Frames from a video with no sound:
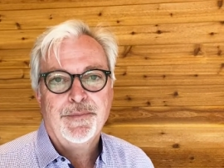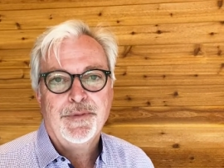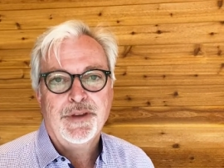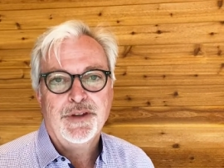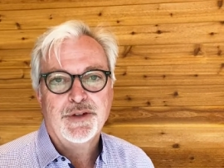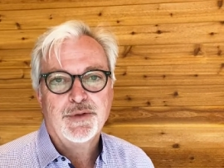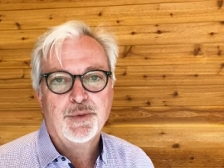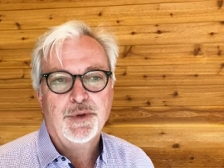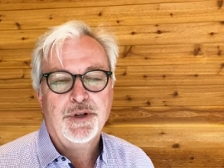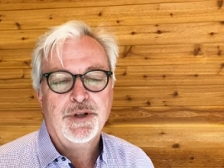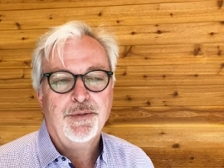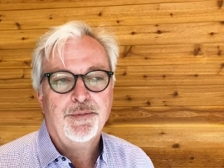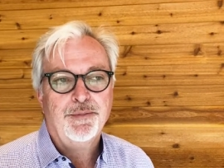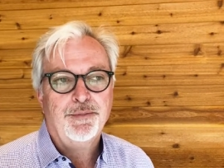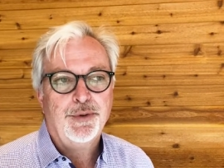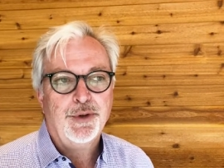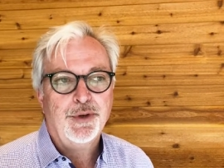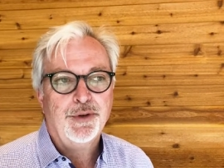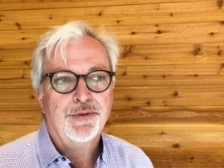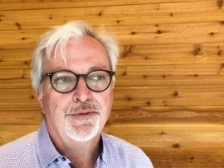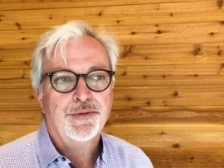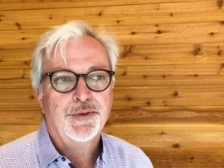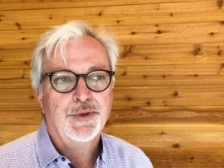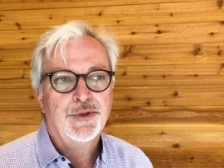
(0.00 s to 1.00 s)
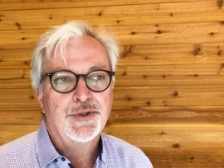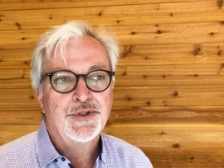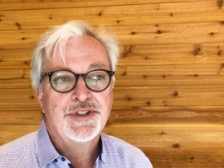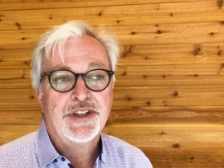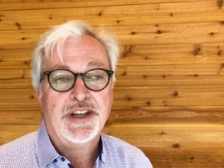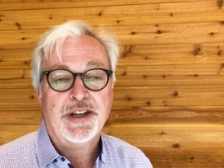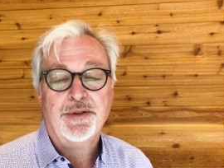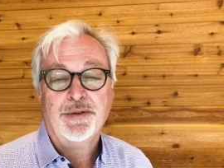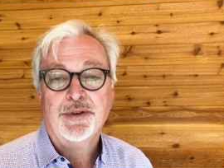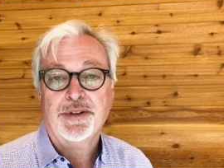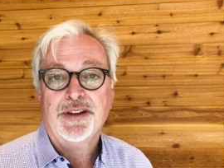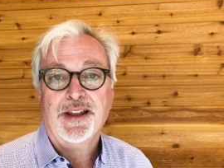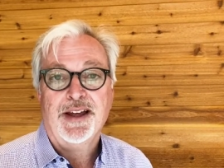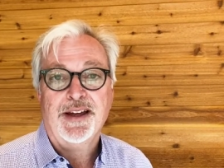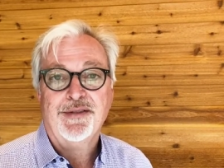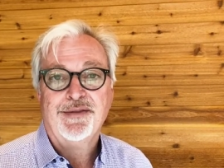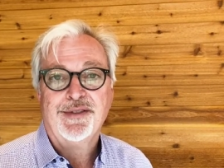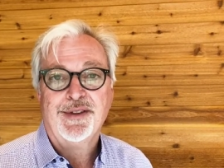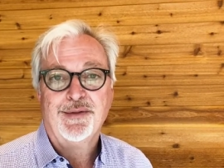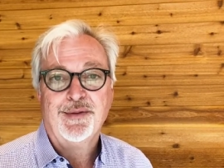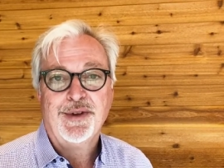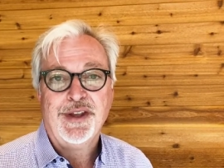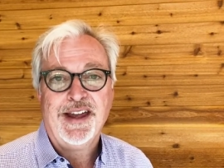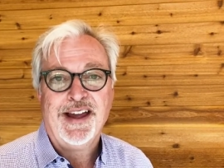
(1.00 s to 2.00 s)
This one beautiful, sacred life
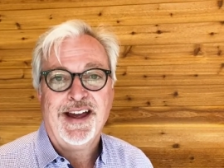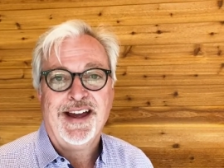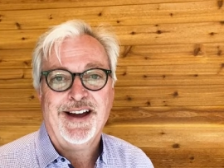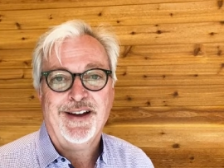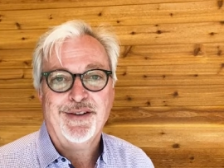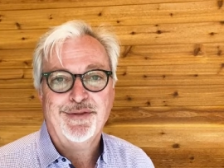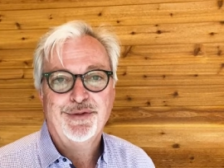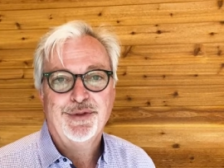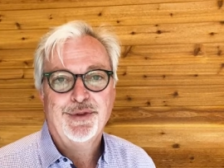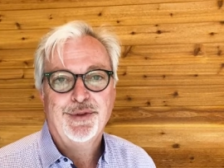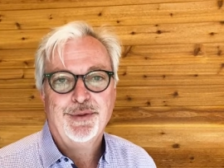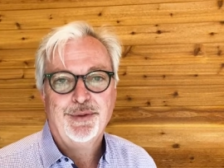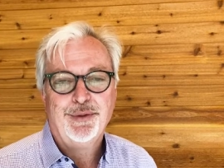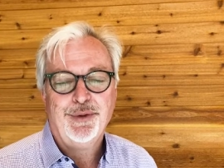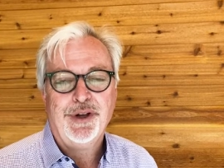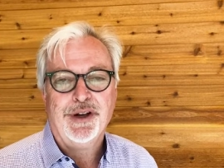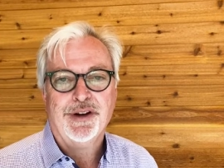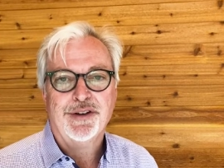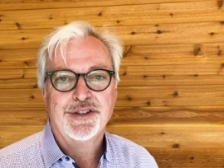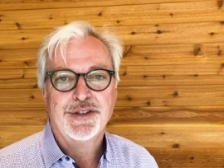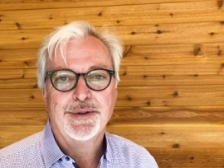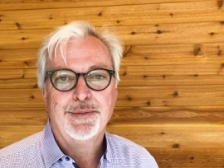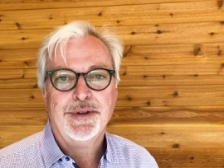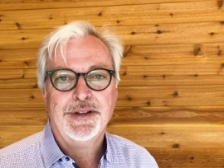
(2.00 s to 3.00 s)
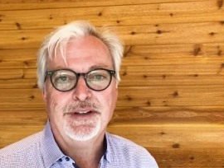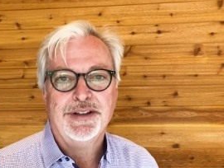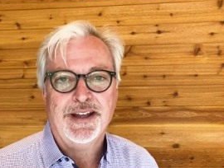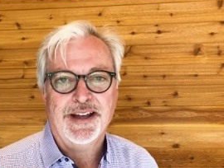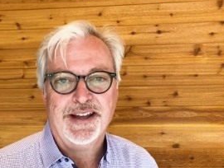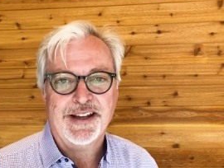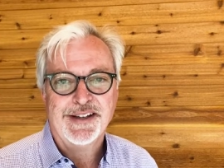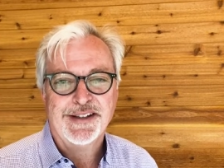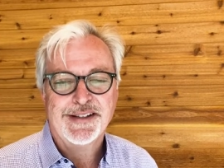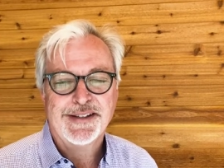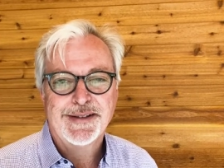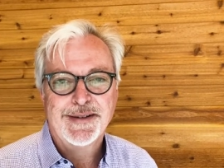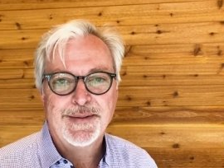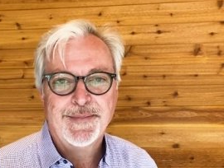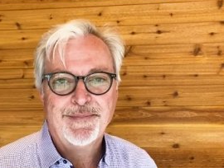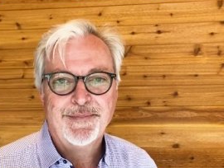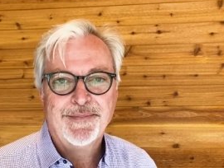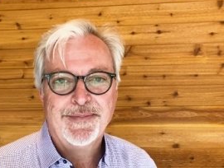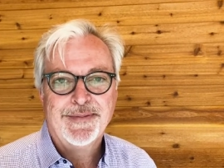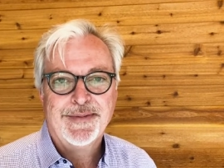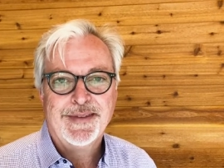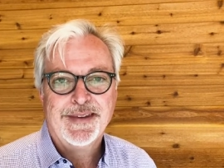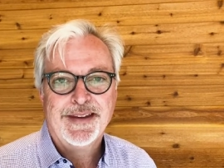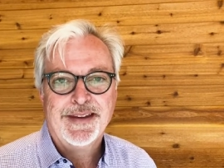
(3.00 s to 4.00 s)
that we have. We are to be light.
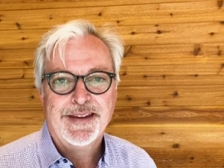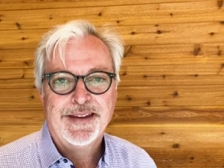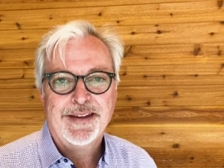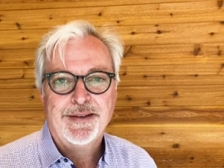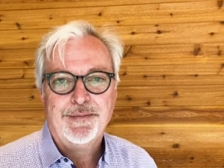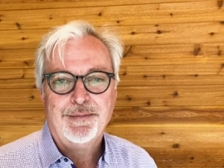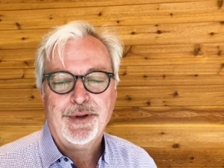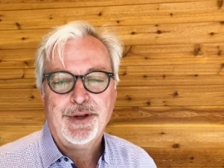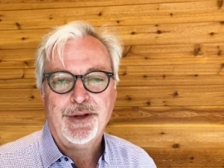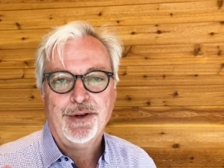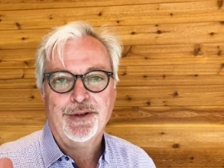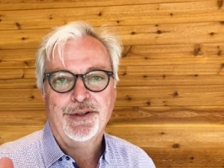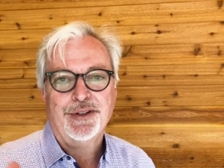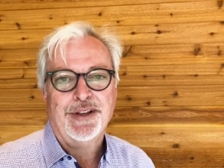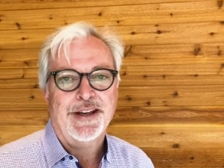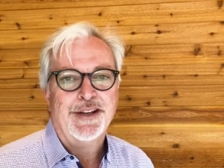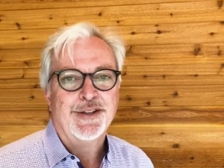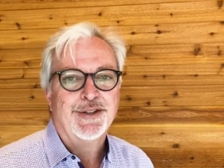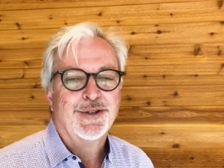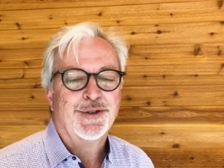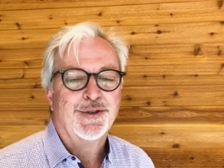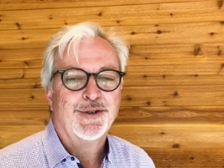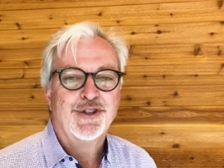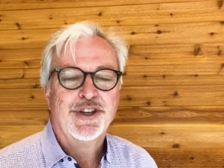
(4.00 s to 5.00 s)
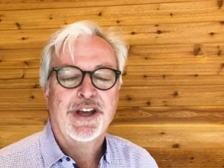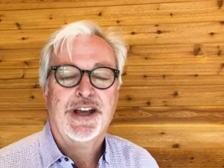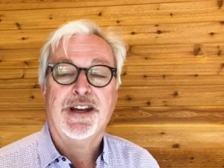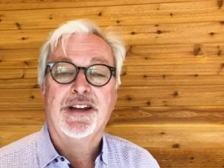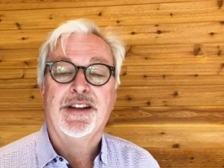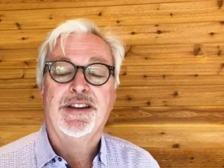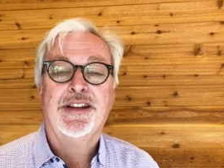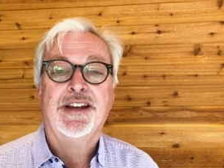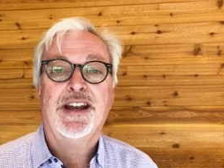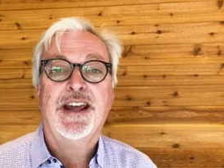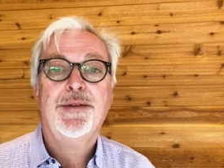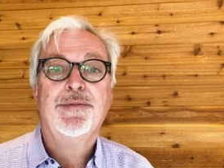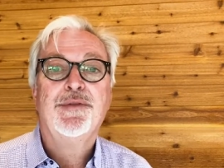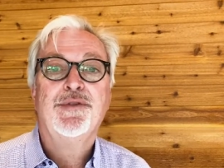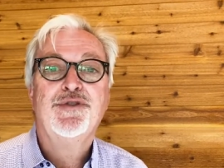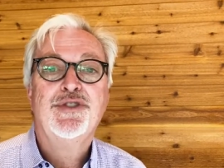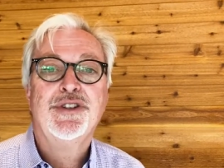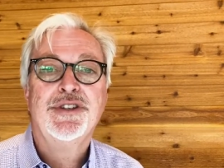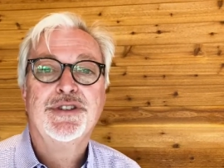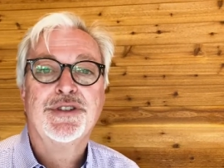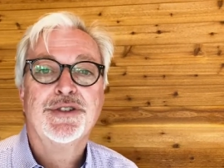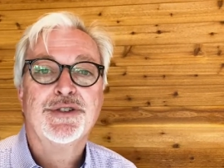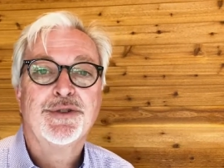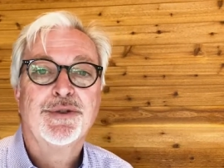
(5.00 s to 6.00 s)
May your light so shine. In the name of
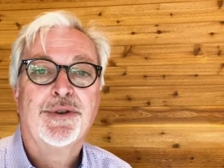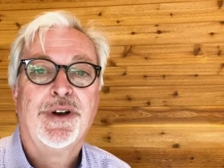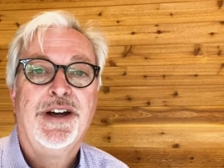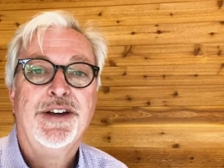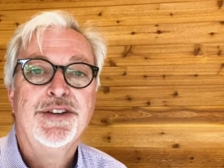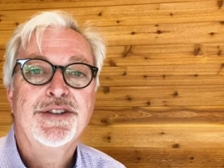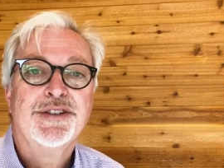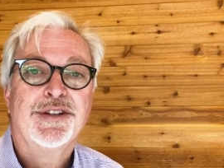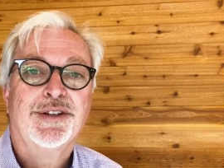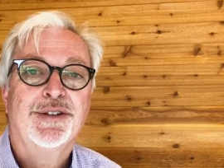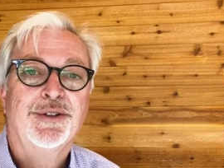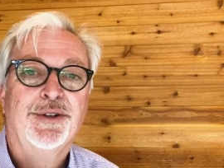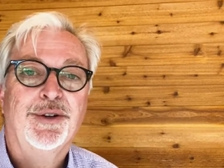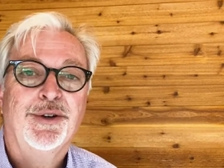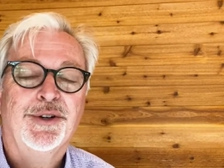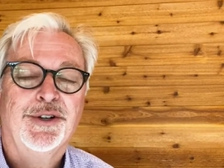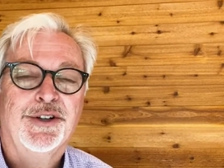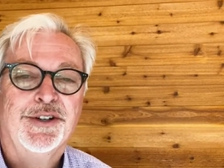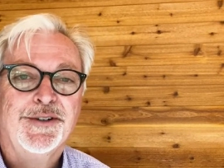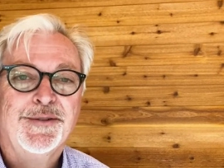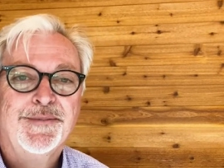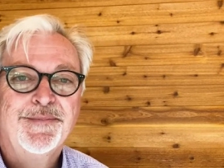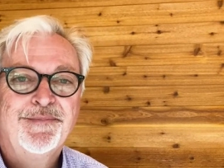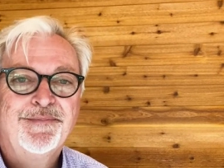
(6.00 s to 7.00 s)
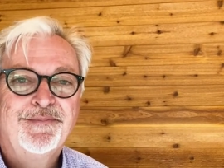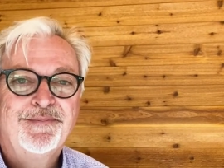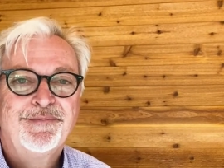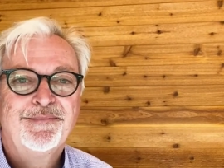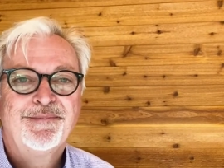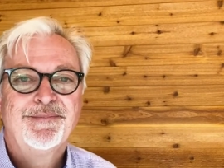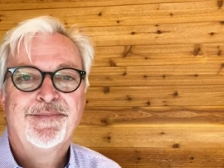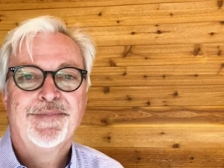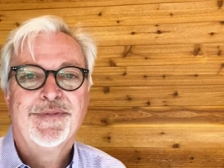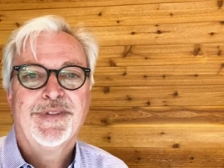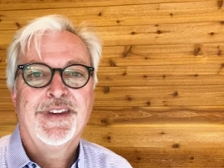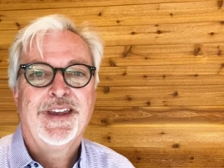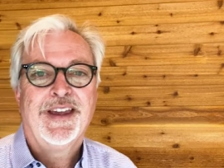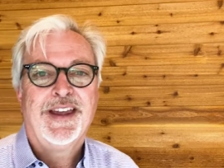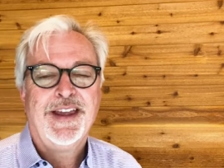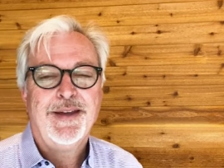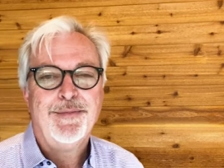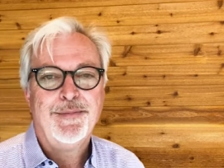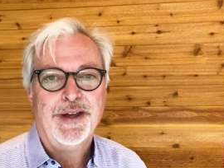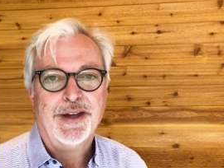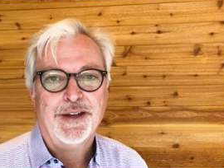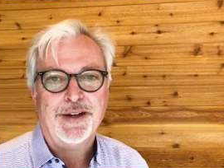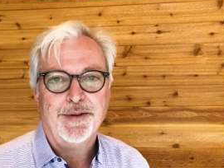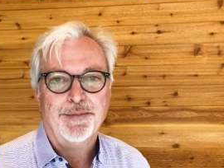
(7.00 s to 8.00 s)
Jesus Christ, our Lord.
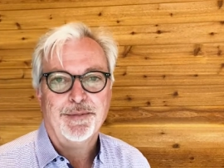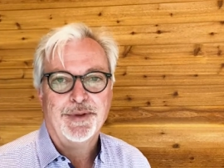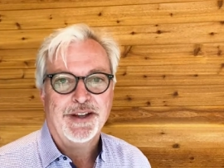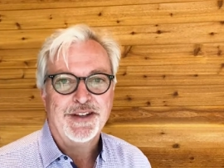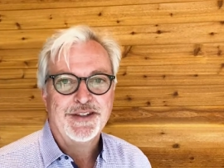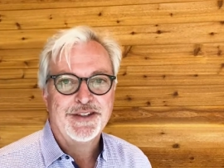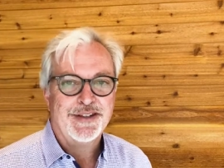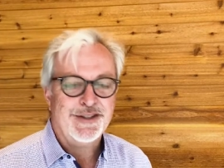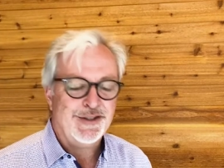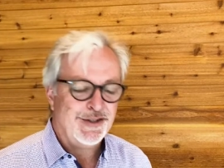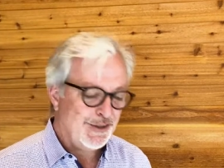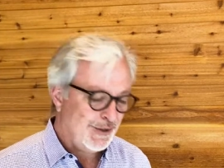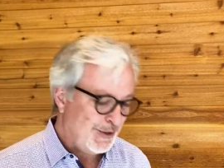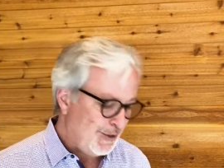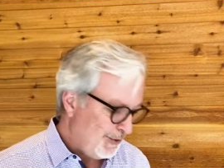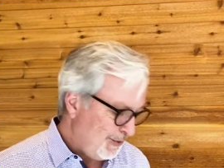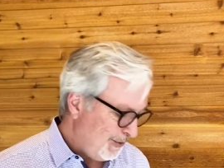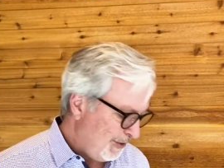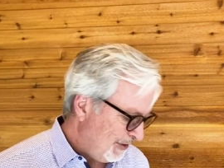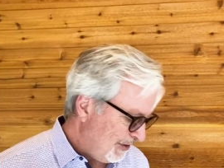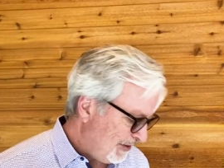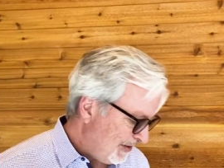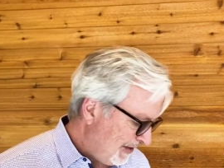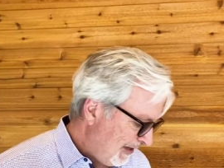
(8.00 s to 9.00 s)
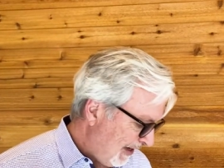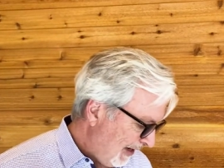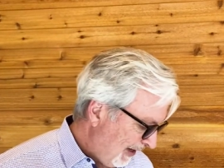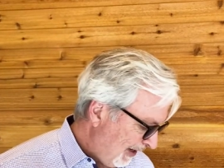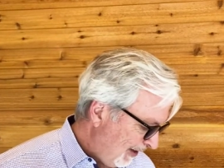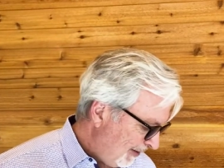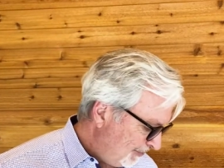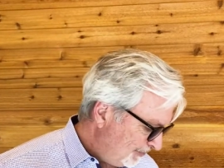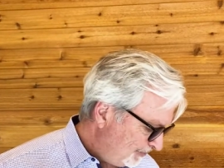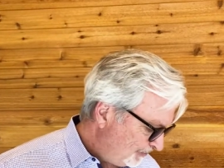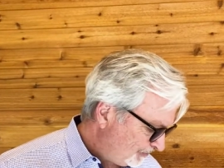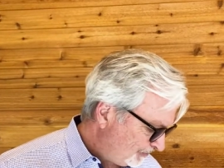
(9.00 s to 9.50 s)
Amen, and blessings to you this day.